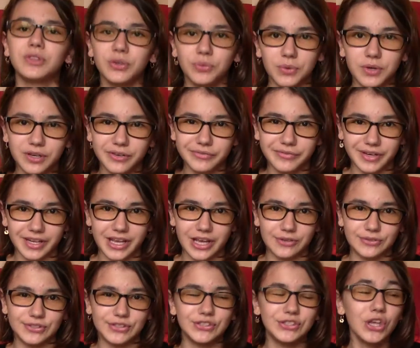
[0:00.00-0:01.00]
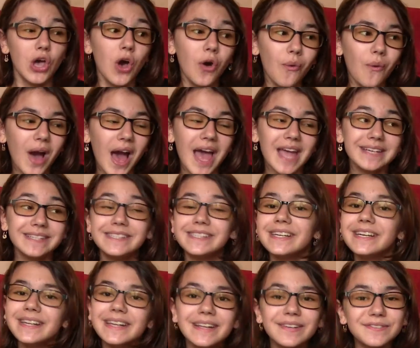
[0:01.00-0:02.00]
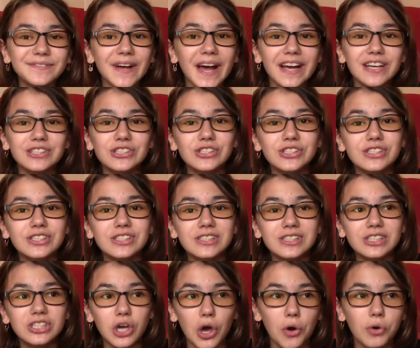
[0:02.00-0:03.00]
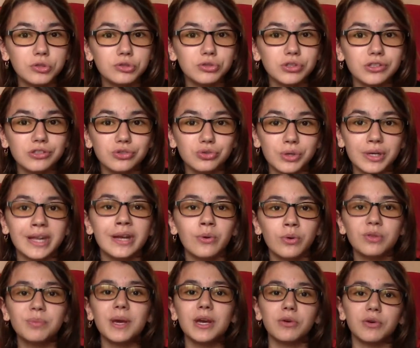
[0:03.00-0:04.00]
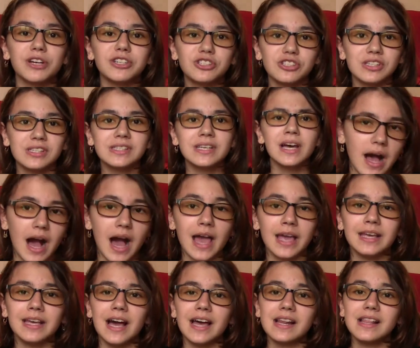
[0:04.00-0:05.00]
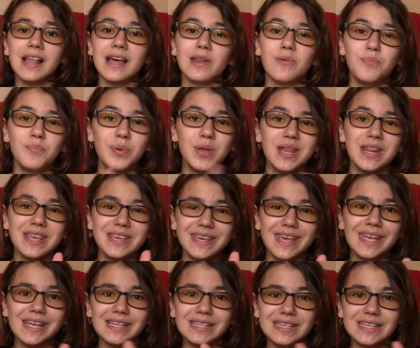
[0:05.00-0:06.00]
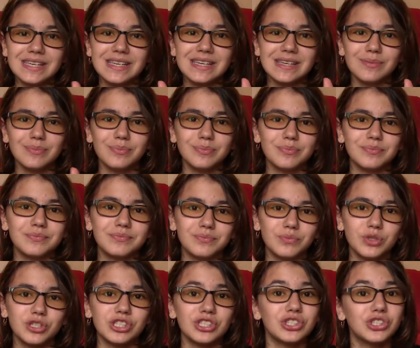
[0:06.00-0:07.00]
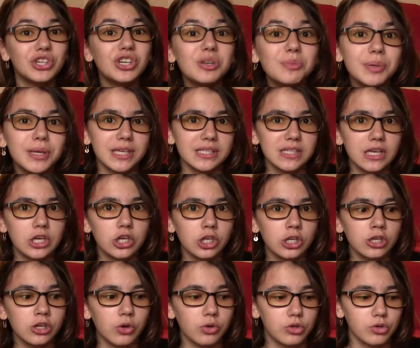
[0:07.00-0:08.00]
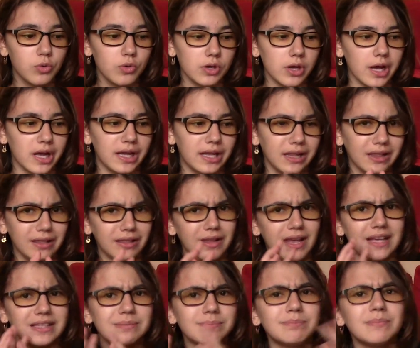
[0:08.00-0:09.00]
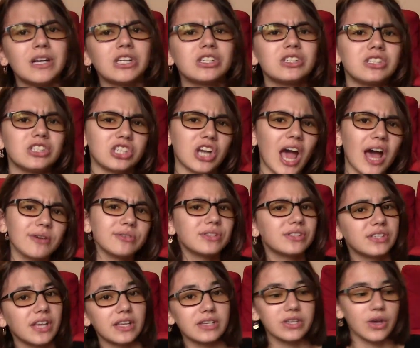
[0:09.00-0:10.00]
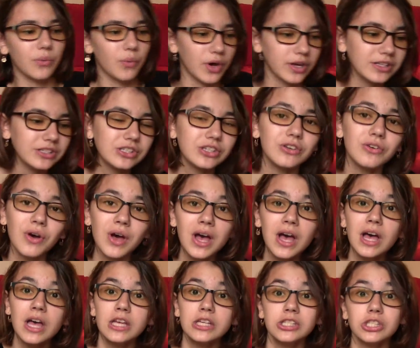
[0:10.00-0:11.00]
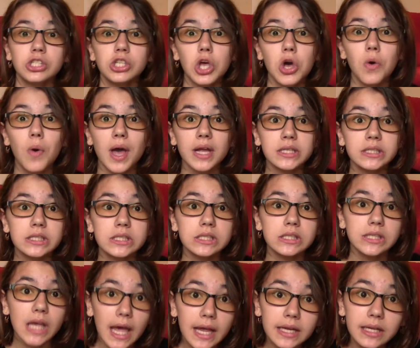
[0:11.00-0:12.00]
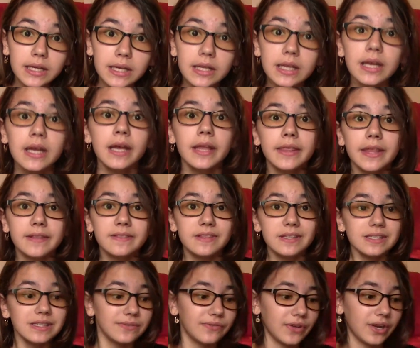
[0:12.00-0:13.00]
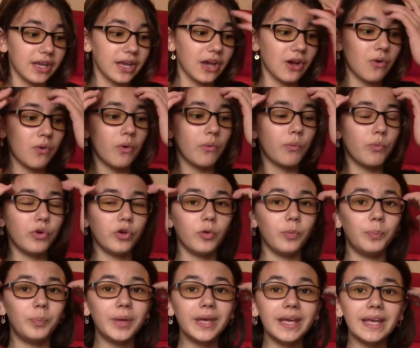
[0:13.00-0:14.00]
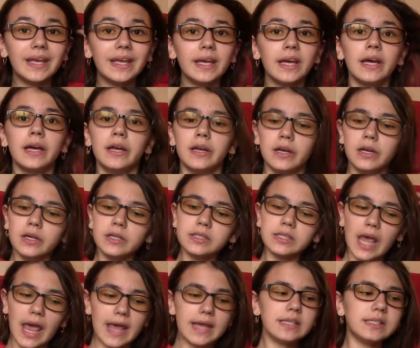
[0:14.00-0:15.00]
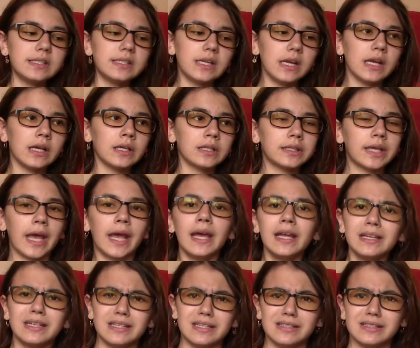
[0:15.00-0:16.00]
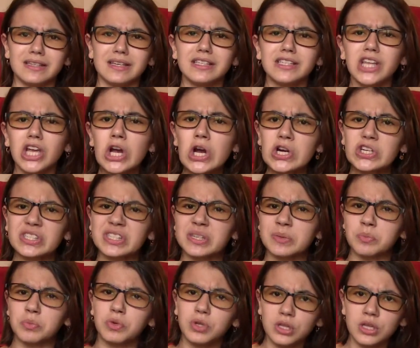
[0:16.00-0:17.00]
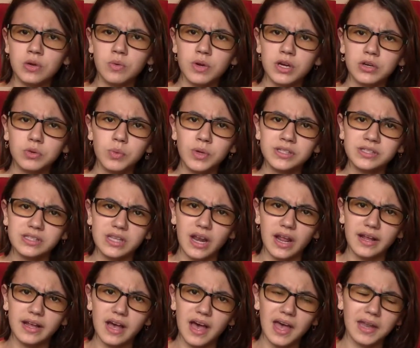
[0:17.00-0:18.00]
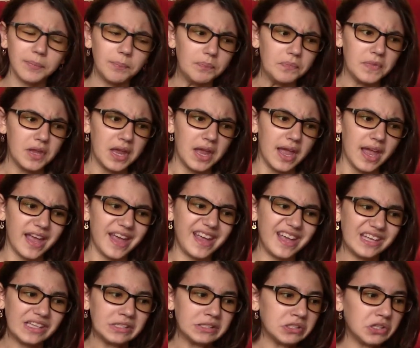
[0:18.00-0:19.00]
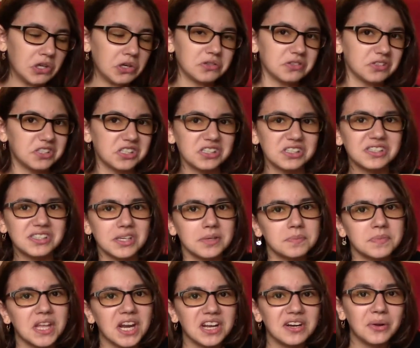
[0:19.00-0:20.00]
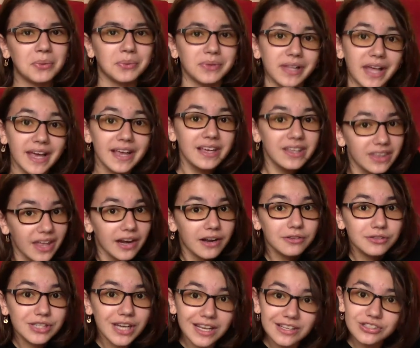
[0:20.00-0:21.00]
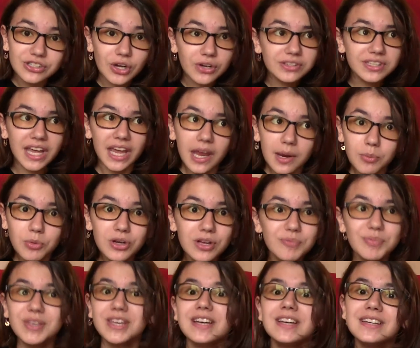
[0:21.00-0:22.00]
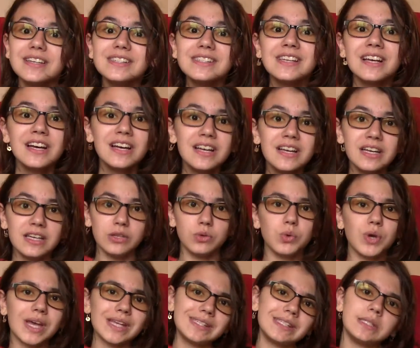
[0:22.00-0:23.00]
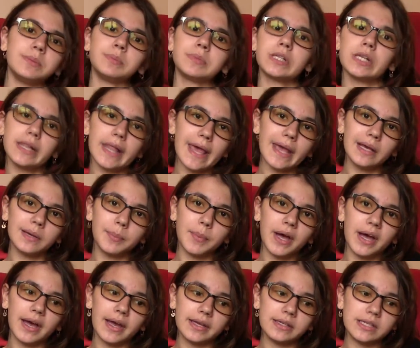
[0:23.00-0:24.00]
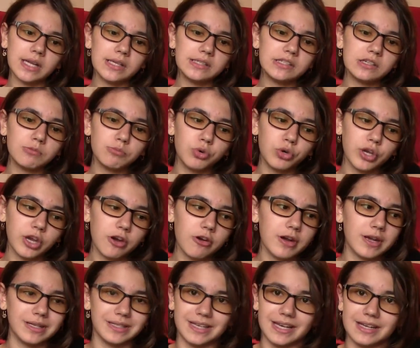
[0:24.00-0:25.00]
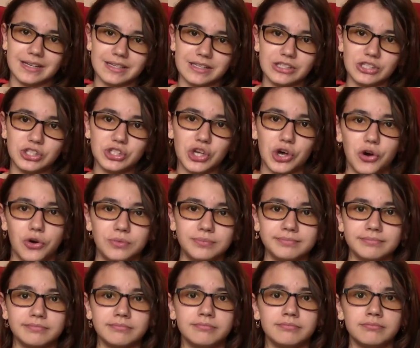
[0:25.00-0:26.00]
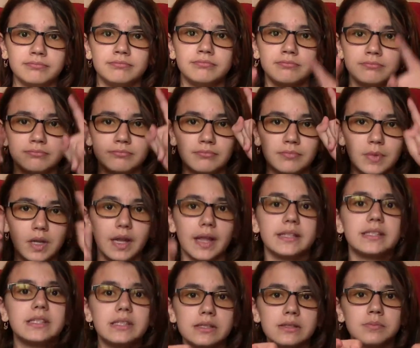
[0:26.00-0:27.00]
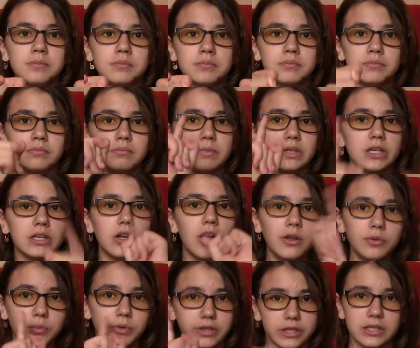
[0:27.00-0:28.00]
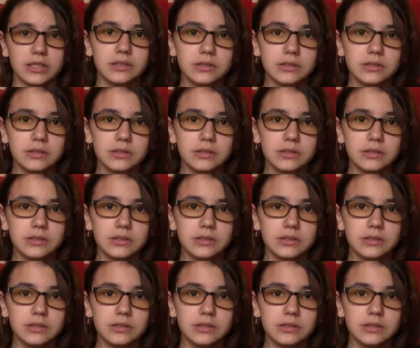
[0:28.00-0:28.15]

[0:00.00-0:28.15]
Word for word: with the real videos. So I did in fact go trick-or-treating with my crutches. I got a lot of pity candy, which is good because I couldn't go to uh, as much houses as I wanted to so I decided that this video will be tasting candies because there are some really weird ones that I got and there's just some that I don't like that I'll taste on camera because you guys seem to like my tasting Bulgarian candies so let's get on with